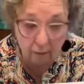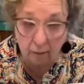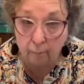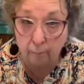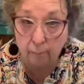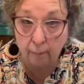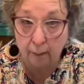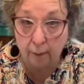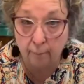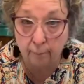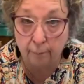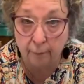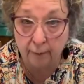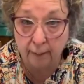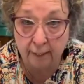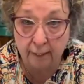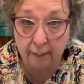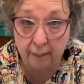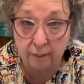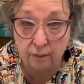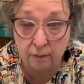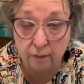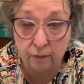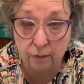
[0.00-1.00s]
I'm
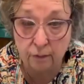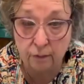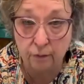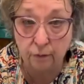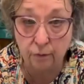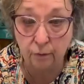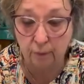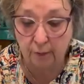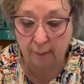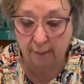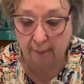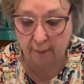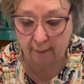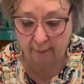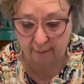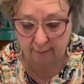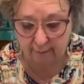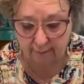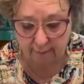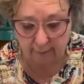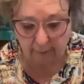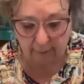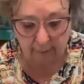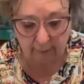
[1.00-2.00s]
planning to do, like I
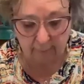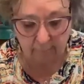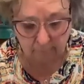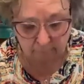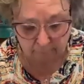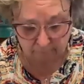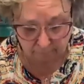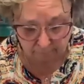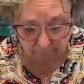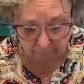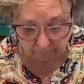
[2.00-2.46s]
said,